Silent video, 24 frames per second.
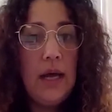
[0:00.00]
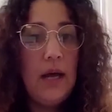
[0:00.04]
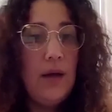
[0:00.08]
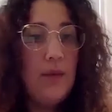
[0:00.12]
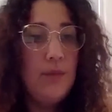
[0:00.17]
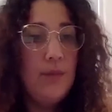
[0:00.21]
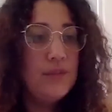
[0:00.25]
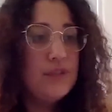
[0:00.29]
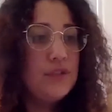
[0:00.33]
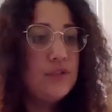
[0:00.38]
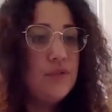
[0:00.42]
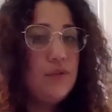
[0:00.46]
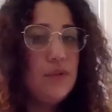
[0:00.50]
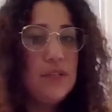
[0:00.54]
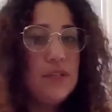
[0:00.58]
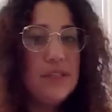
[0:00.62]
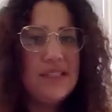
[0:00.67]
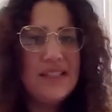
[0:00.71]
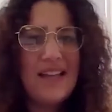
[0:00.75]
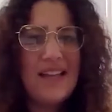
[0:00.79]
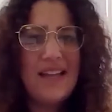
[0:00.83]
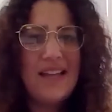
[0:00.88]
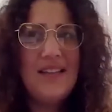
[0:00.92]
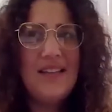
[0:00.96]

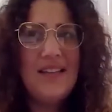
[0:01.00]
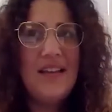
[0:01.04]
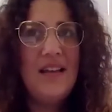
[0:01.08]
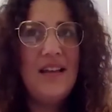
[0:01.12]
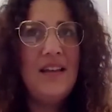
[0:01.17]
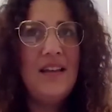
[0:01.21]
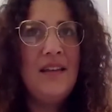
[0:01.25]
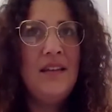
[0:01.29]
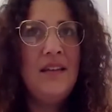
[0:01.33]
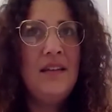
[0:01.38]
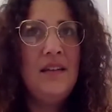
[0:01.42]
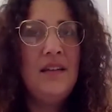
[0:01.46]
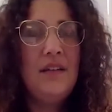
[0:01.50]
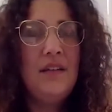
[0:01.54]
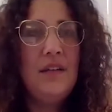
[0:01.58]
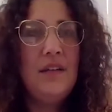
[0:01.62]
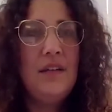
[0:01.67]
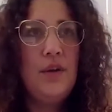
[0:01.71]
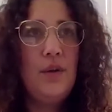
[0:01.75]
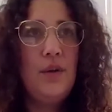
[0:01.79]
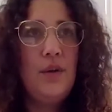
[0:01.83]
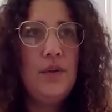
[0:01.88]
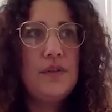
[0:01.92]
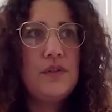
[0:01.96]
students had done,
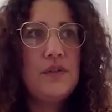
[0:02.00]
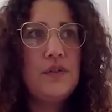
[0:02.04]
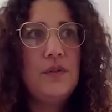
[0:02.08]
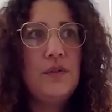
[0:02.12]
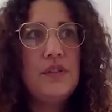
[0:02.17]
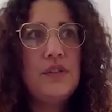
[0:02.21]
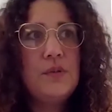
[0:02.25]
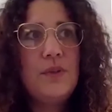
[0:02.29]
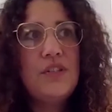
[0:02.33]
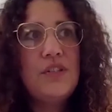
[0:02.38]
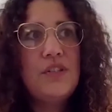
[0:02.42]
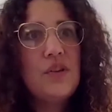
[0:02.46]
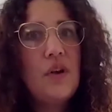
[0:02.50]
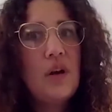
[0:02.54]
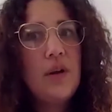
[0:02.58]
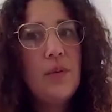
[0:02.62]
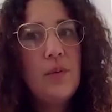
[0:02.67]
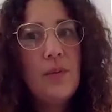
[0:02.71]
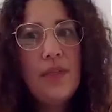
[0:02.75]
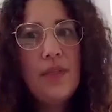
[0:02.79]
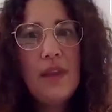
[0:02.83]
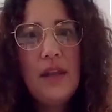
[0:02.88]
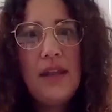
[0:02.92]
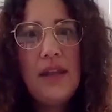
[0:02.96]
the students we started
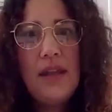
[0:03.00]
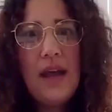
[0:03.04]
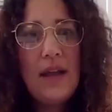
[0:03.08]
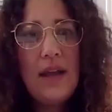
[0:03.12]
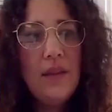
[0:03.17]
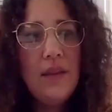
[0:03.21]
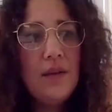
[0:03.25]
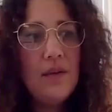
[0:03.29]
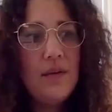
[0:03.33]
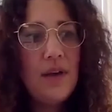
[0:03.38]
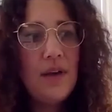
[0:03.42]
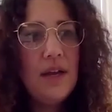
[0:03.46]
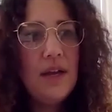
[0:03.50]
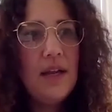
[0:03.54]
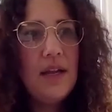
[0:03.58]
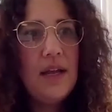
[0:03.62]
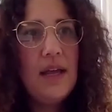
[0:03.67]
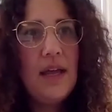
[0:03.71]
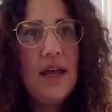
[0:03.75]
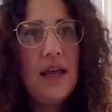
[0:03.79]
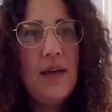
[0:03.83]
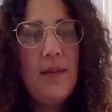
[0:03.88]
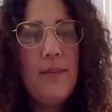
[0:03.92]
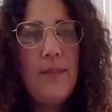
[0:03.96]
with in 9th grade,
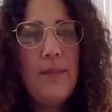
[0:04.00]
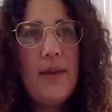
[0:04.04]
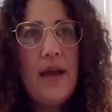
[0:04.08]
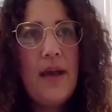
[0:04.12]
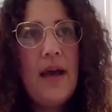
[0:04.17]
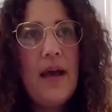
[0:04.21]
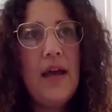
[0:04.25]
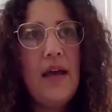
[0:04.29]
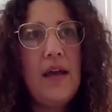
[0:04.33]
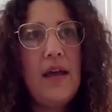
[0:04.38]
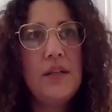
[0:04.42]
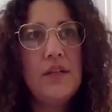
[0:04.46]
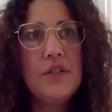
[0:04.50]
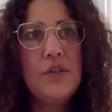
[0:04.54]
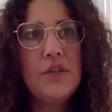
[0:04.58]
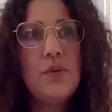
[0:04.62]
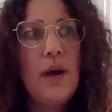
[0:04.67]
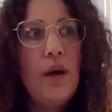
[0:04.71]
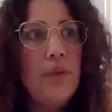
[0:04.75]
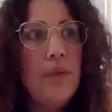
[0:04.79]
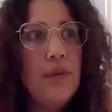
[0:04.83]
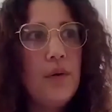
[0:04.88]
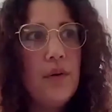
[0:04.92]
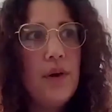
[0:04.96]
by
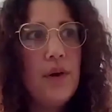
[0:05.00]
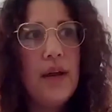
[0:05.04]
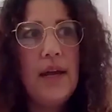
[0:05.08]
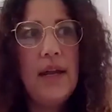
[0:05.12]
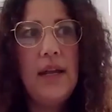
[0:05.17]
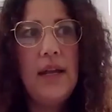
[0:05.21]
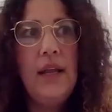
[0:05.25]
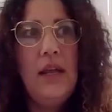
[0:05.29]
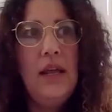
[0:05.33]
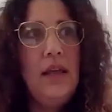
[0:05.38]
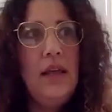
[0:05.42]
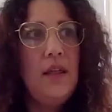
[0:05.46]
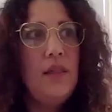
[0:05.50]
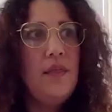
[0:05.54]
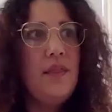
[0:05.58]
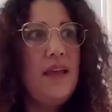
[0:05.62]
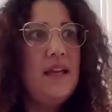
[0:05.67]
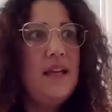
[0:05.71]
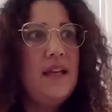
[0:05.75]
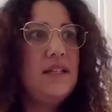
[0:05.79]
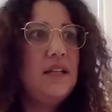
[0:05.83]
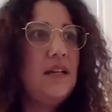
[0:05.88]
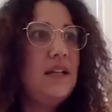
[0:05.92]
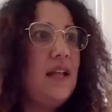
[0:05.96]
12th grade, they
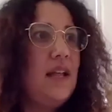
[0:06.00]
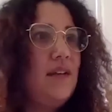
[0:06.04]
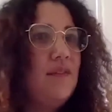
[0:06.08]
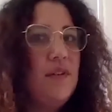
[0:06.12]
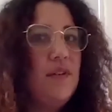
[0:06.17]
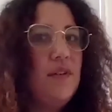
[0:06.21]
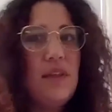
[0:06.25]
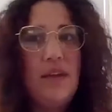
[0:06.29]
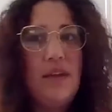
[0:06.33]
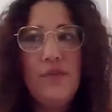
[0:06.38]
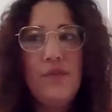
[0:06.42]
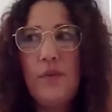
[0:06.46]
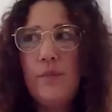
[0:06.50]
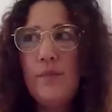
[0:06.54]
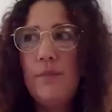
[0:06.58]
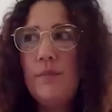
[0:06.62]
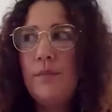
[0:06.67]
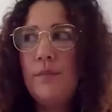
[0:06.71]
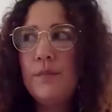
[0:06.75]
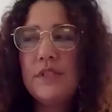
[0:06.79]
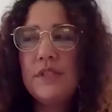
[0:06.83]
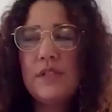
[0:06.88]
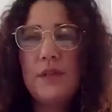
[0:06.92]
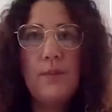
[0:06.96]
had done everything
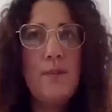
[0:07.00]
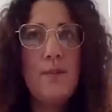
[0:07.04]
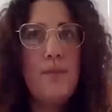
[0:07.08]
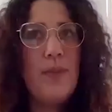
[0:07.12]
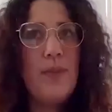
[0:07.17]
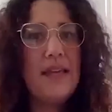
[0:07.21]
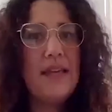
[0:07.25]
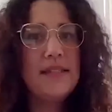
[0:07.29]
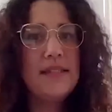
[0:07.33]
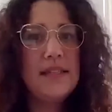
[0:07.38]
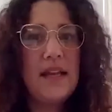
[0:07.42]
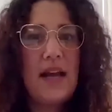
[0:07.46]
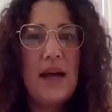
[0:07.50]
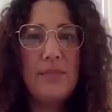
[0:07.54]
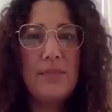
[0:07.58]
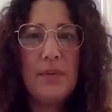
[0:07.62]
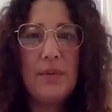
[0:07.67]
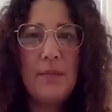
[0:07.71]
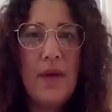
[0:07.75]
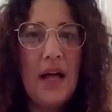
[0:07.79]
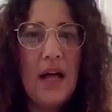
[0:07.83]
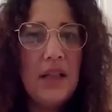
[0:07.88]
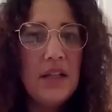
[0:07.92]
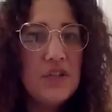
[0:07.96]
from some basic
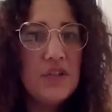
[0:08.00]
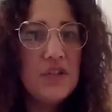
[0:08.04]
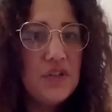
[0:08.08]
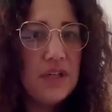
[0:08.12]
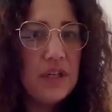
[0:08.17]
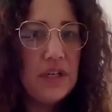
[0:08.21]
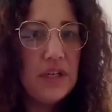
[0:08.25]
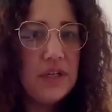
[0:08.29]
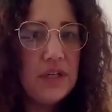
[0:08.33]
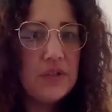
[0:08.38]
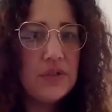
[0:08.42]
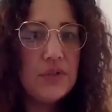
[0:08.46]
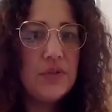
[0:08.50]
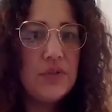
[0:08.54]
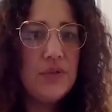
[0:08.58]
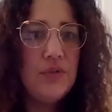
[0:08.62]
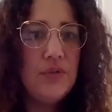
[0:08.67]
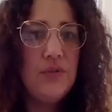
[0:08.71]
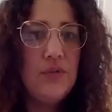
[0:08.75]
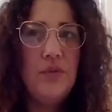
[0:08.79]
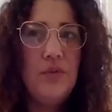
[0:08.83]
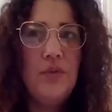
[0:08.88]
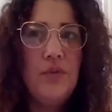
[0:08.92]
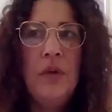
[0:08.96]
ophthalmology
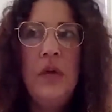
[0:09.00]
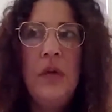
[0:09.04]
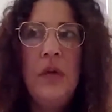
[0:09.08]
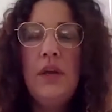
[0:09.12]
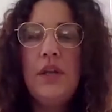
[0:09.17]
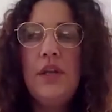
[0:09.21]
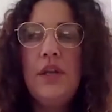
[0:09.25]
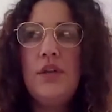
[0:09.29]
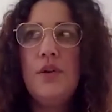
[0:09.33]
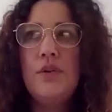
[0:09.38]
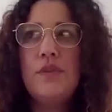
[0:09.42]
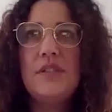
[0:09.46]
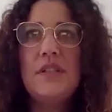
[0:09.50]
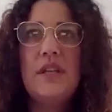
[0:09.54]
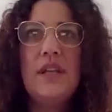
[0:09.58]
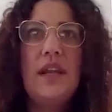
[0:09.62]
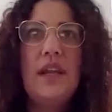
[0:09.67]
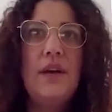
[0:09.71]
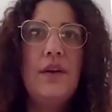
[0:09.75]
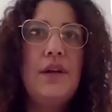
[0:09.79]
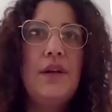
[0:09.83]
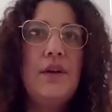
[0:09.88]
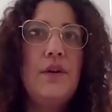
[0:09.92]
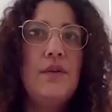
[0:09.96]
to,
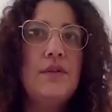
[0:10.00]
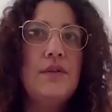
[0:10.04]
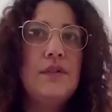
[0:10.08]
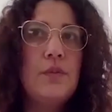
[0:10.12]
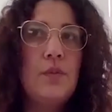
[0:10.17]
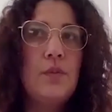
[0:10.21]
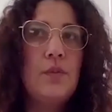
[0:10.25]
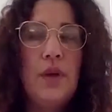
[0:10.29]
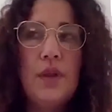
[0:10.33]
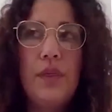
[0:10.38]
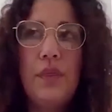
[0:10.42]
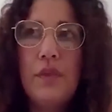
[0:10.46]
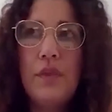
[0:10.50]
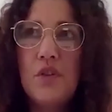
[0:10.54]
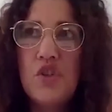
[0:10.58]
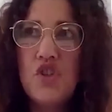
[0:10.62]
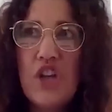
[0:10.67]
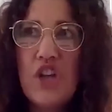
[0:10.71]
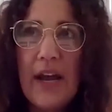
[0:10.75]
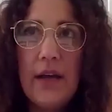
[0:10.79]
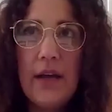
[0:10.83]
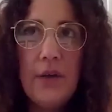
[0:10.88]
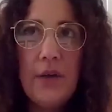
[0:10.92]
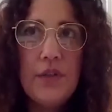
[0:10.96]
scenarios with
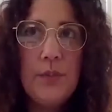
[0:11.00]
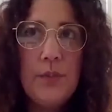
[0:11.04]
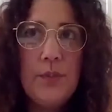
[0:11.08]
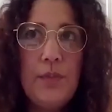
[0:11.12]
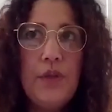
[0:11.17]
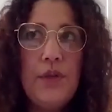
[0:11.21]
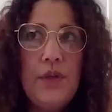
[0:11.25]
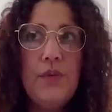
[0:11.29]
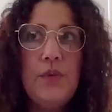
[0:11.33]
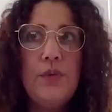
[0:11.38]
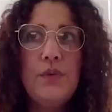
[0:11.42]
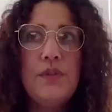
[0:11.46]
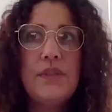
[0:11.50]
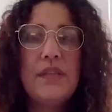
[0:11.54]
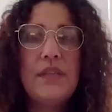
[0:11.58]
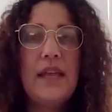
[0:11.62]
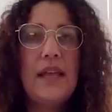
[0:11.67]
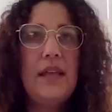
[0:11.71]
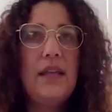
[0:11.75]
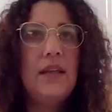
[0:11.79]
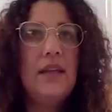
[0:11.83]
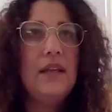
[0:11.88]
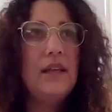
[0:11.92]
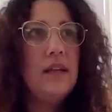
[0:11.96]
child abuse
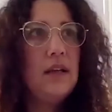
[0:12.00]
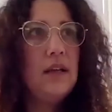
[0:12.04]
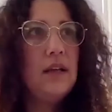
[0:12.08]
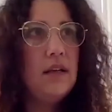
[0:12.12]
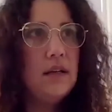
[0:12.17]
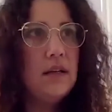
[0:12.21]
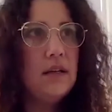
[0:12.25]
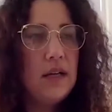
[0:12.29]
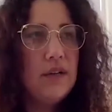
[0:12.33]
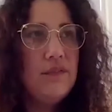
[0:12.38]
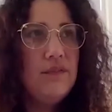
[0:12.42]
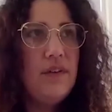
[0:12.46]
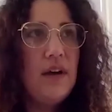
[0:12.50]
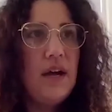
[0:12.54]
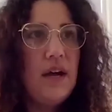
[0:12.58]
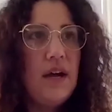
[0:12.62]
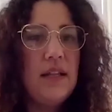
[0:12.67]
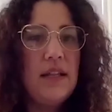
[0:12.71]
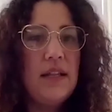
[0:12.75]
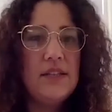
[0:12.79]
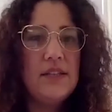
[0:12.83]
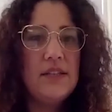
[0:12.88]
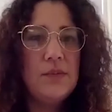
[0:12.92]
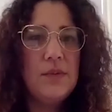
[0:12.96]
and gun
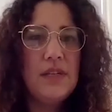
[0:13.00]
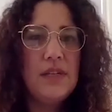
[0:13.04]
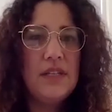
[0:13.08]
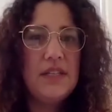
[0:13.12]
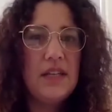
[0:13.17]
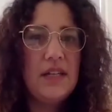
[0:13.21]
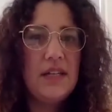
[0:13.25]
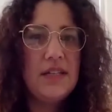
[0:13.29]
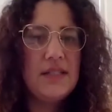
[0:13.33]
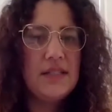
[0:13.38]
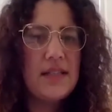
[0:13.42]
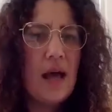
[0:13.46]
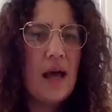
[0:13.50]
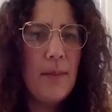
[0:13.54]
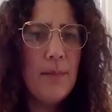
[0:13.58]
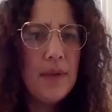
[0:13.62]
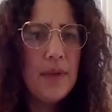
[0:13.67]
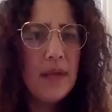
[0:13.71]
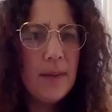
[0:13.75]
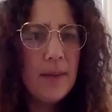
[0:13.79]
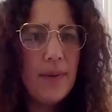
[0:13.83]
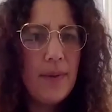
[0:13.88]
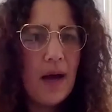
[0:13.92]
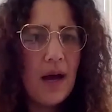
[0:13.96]
violence. We had done a
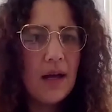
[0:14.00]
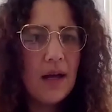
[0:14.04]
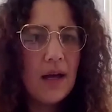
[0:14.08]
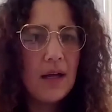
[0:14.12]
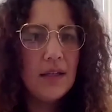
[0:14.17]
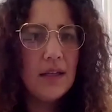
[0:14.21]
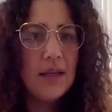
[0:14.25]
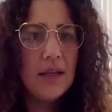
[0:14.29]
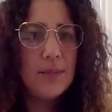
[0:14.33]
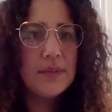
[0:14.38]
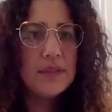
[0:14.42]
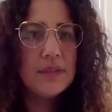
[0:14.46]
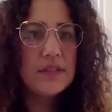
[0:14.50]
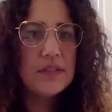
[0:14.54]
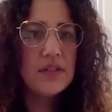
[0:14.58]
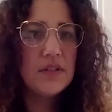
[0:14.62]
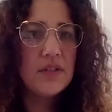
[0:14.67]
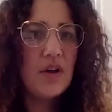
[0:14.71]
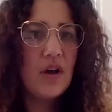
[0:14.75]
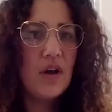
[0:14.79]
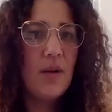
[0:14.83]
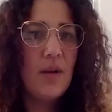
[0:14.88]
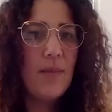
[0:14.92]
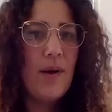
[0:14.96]
zombie apocalypse to
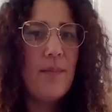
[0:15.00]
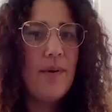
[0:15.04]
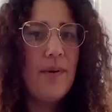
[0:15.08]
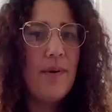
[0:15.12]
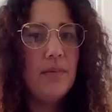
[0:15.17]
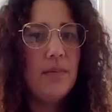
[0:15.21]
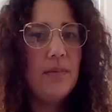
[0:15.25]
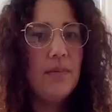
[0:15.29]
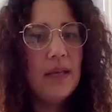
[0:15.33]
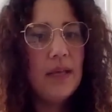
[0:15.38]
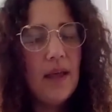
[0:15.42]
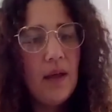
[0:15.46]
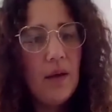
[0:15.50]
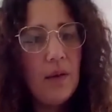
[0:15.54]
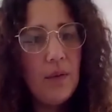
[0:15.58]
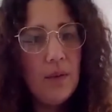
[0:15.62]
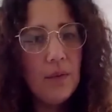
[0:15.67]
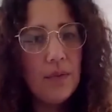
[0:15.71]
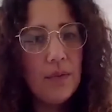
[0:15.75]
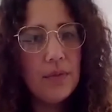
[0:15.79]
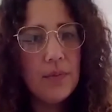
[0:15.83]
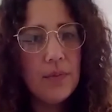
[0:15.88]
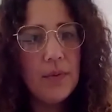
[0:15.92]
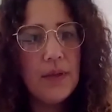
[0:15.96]
talk about public health.